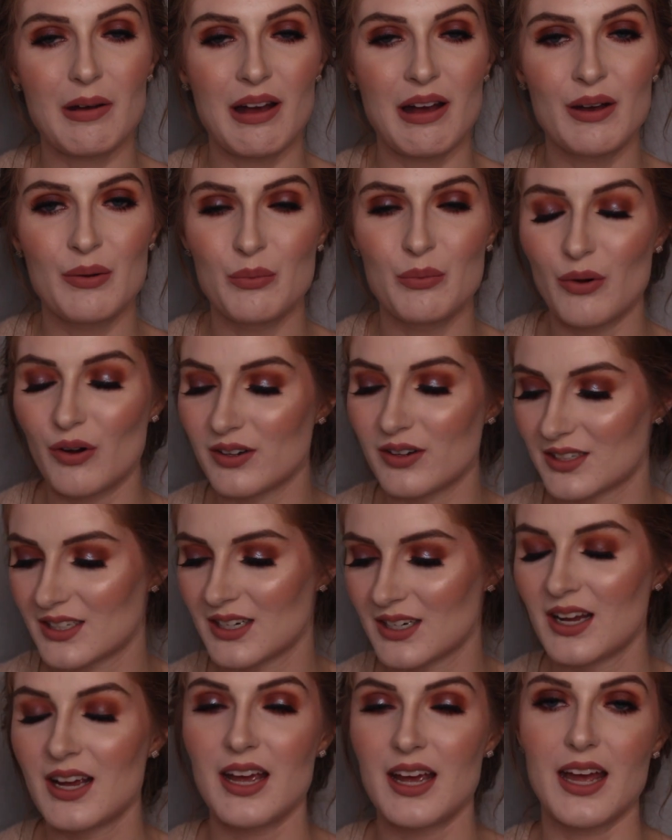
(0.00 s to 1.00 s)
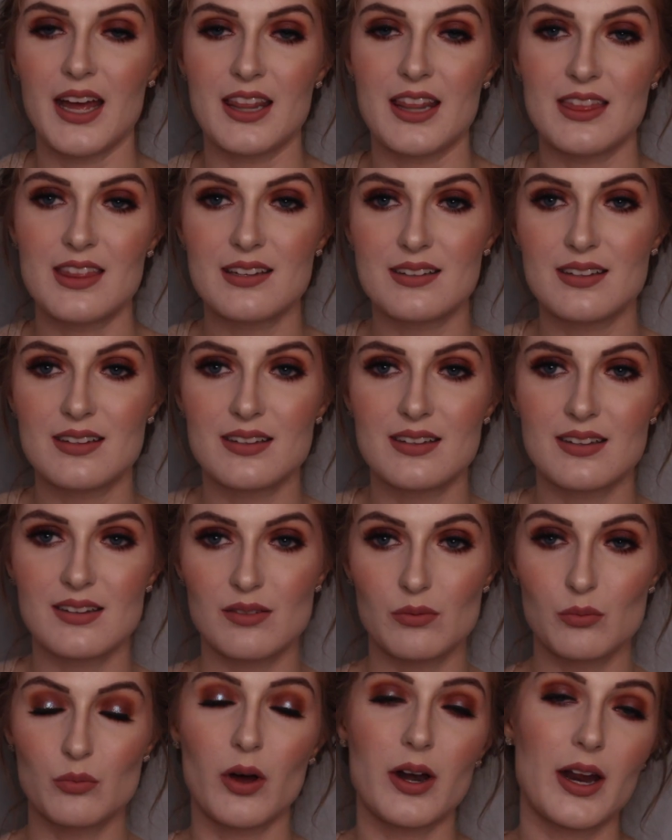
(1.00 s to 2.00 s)
I want, and this is
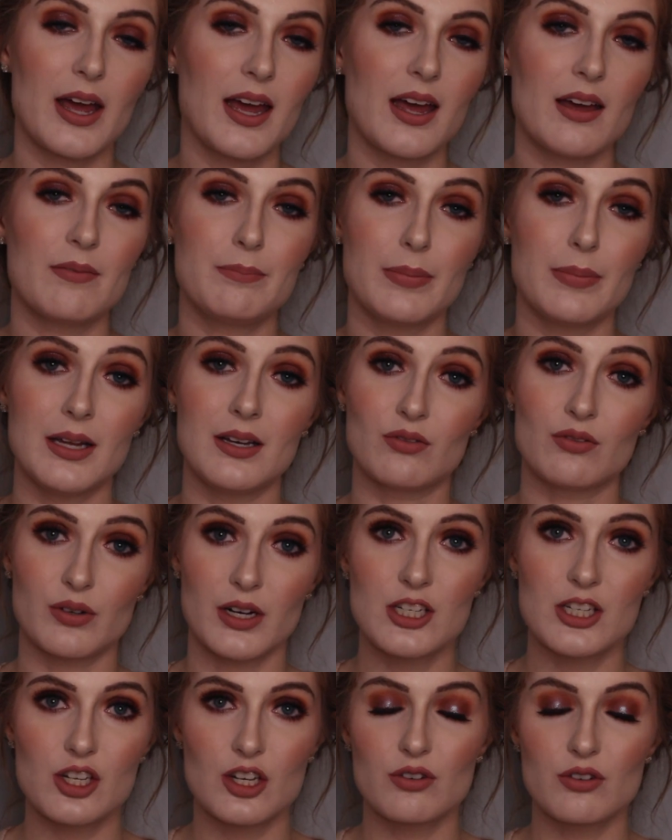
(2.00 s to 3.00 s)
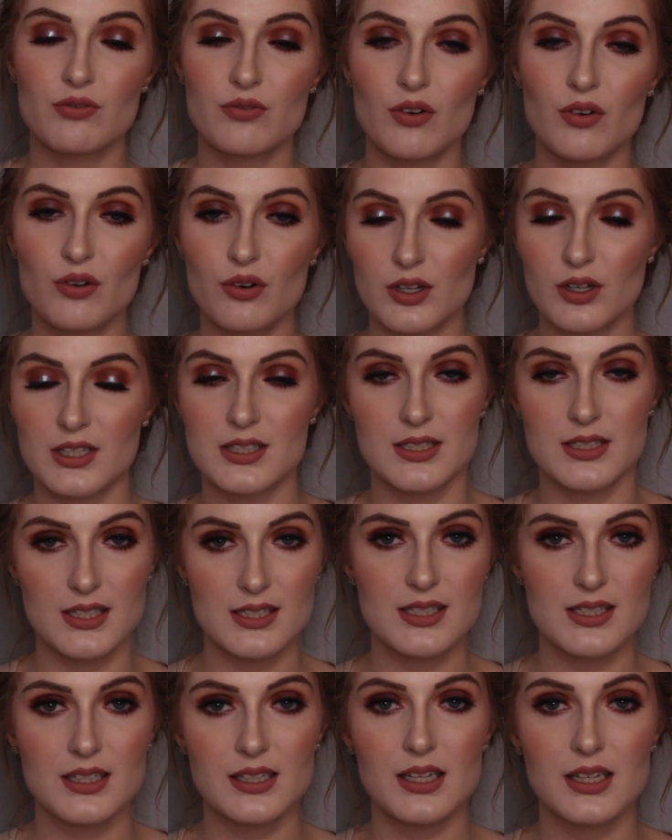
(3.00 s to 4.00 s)
what I have been reaching for
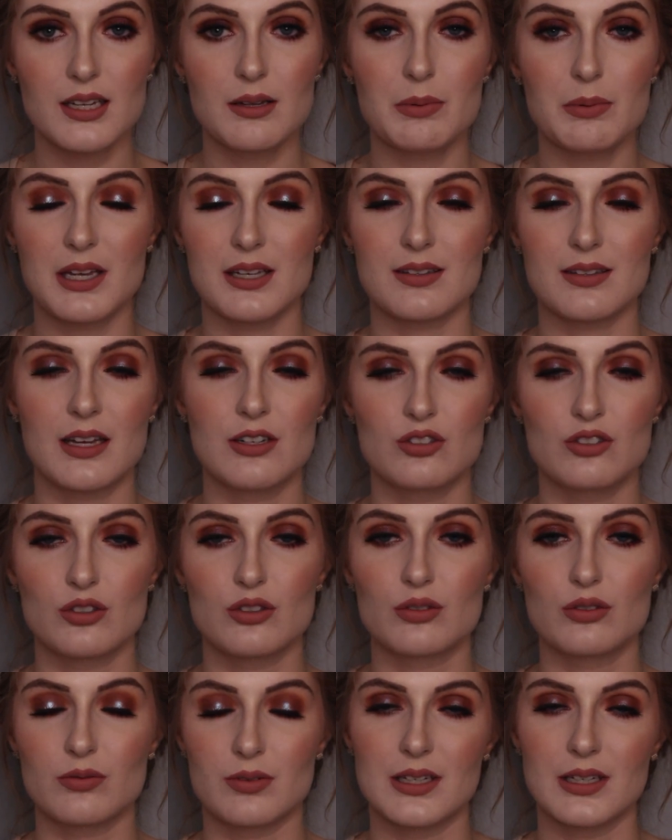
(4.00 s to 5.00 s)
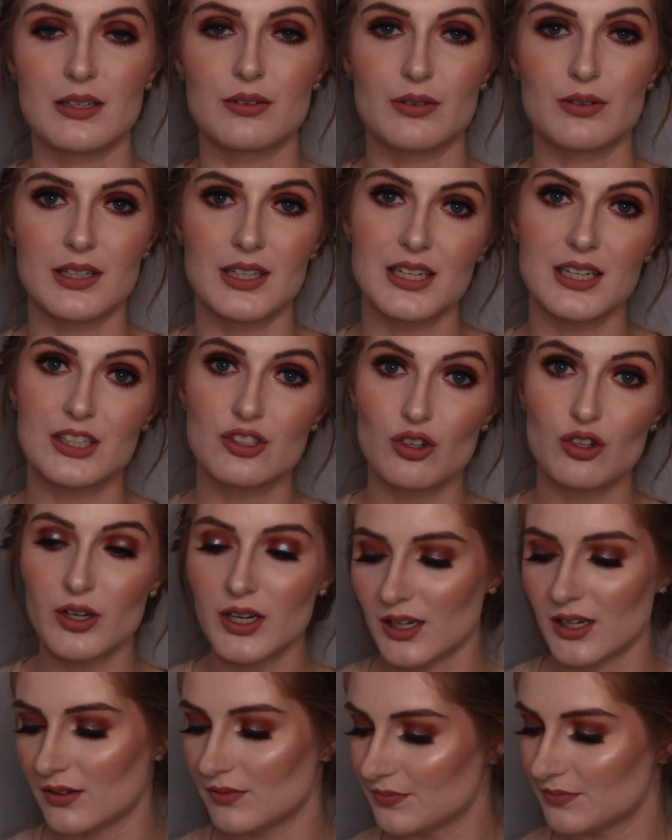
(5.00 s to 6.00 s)
consistently because I do really enjoy
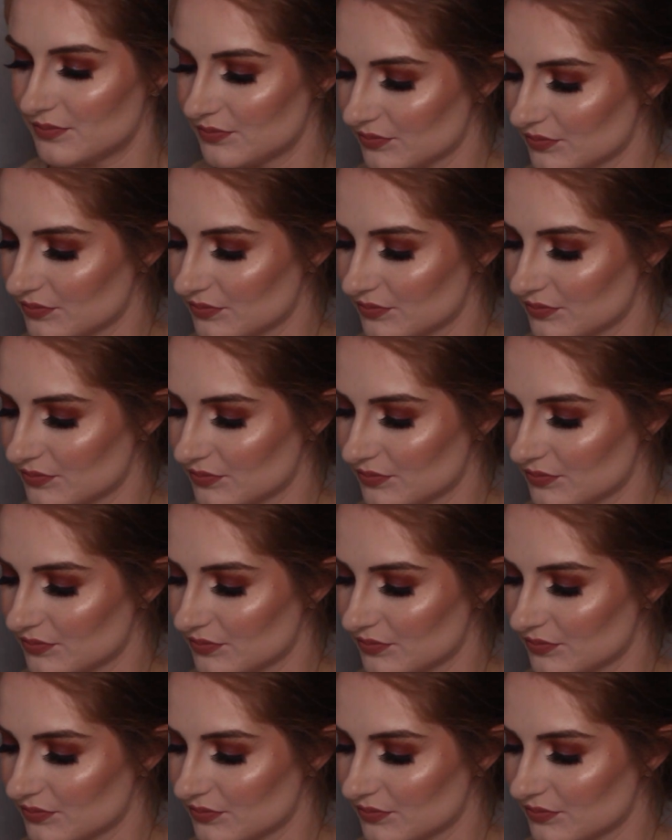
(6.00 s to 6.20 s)
it.